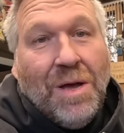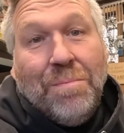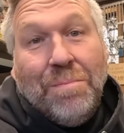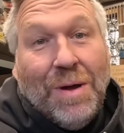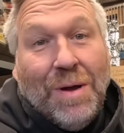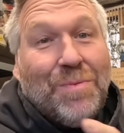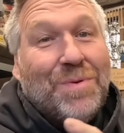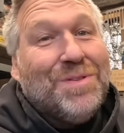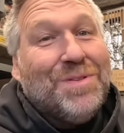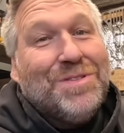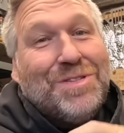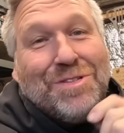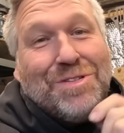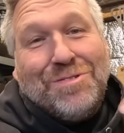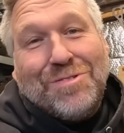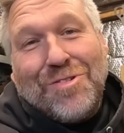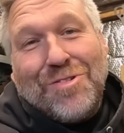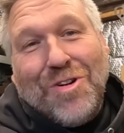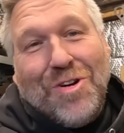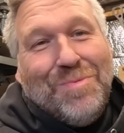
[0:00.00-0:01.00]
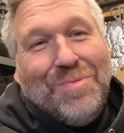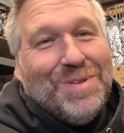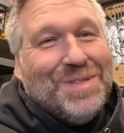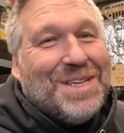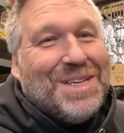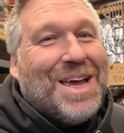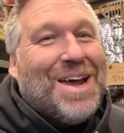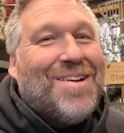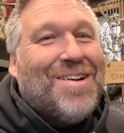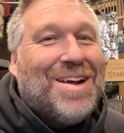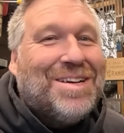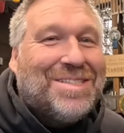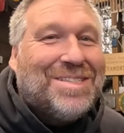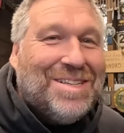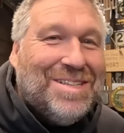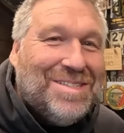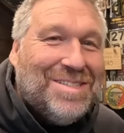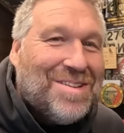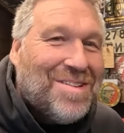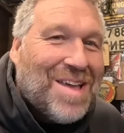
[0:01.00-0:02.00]
Met one of the subscribers there
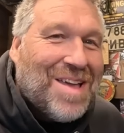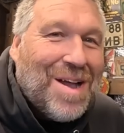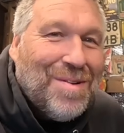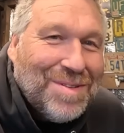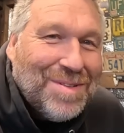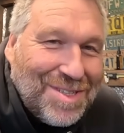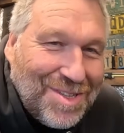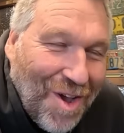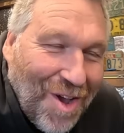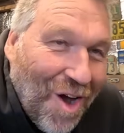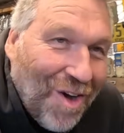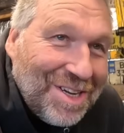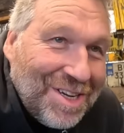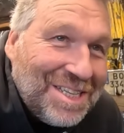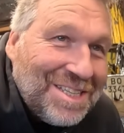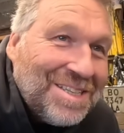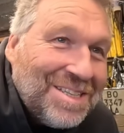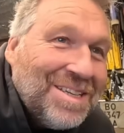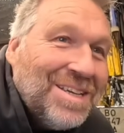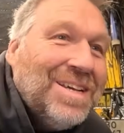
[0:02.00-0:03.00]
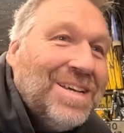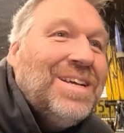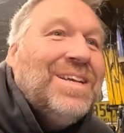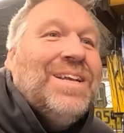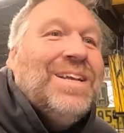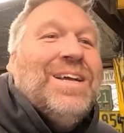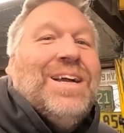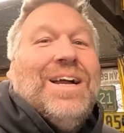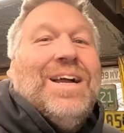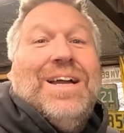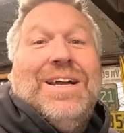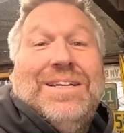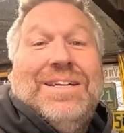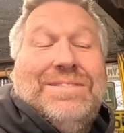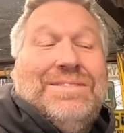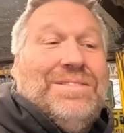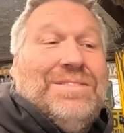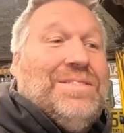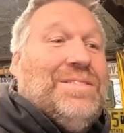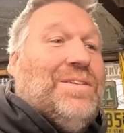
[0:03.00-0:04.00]
actually, so that was nice.
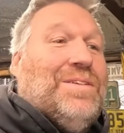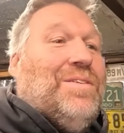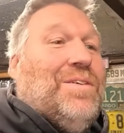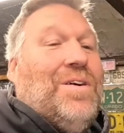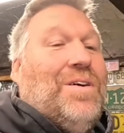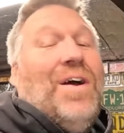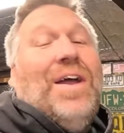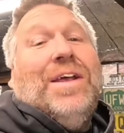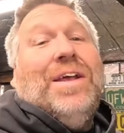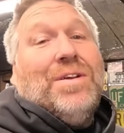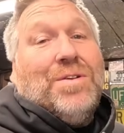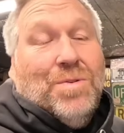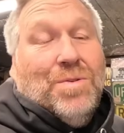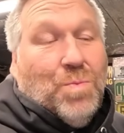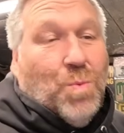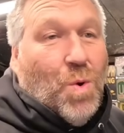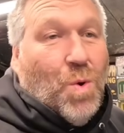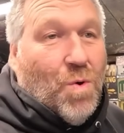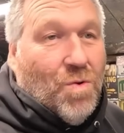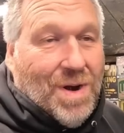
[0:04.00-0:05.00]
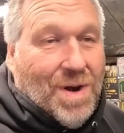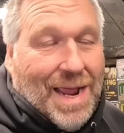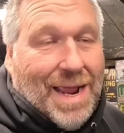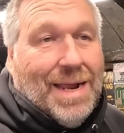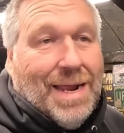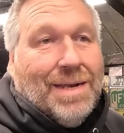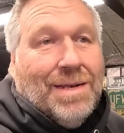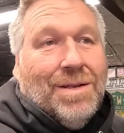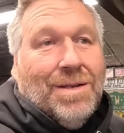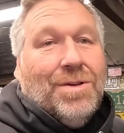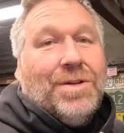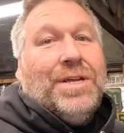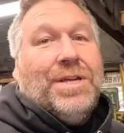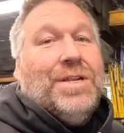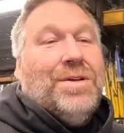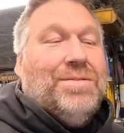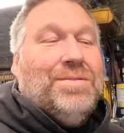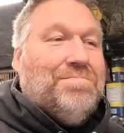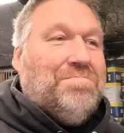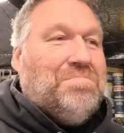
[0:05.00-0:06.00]
And I had a good walk round
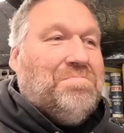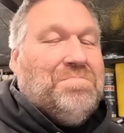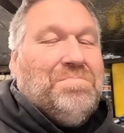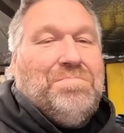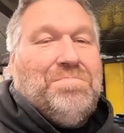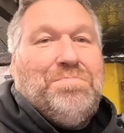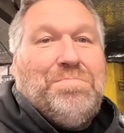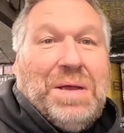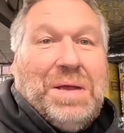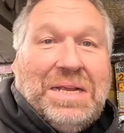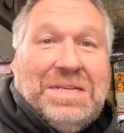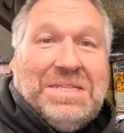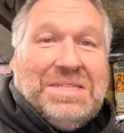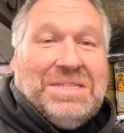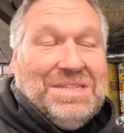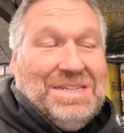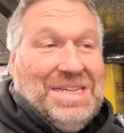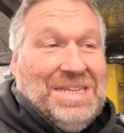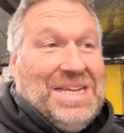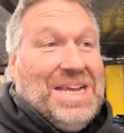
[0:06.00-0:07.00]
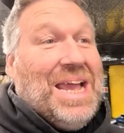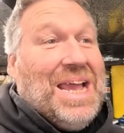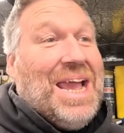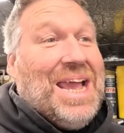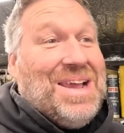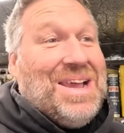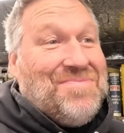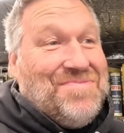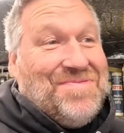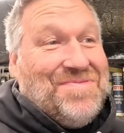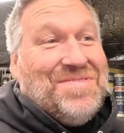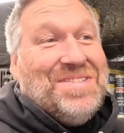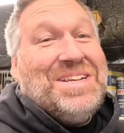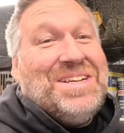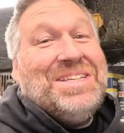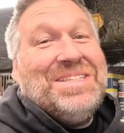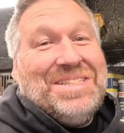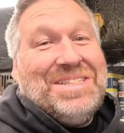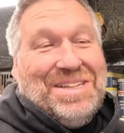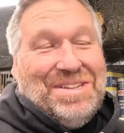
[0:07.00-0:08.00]
looking at basically
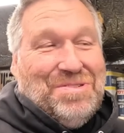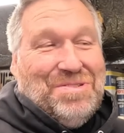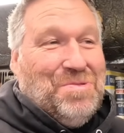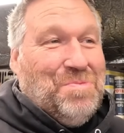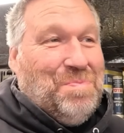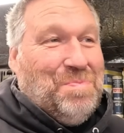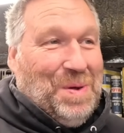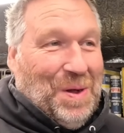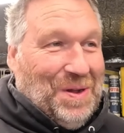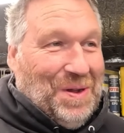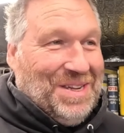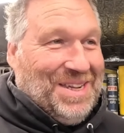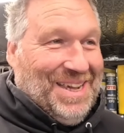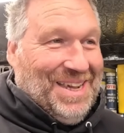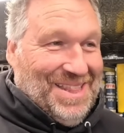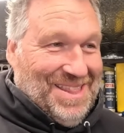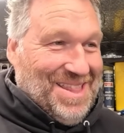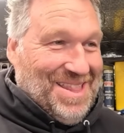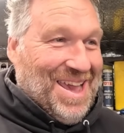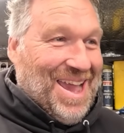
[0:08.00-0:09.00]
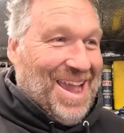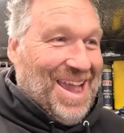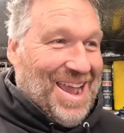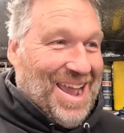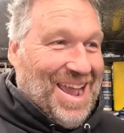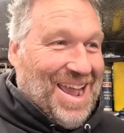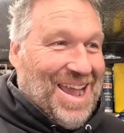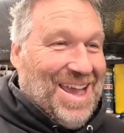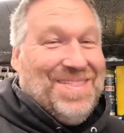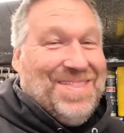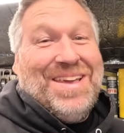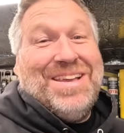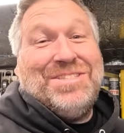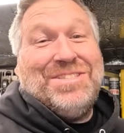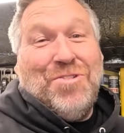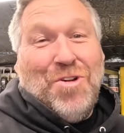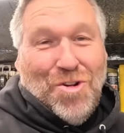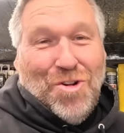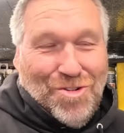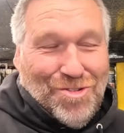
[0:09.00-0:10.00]
every single bike in there, and
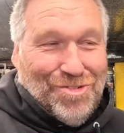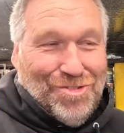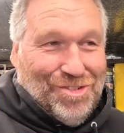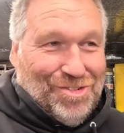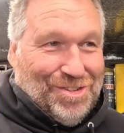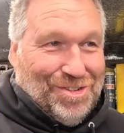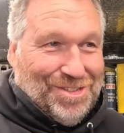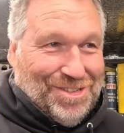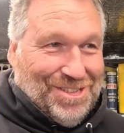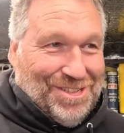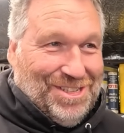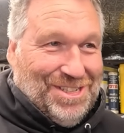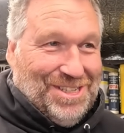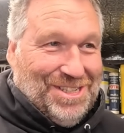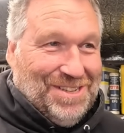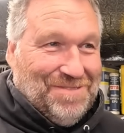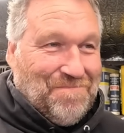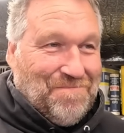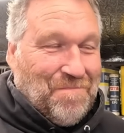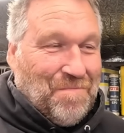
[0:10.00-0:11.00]
there's hundreds.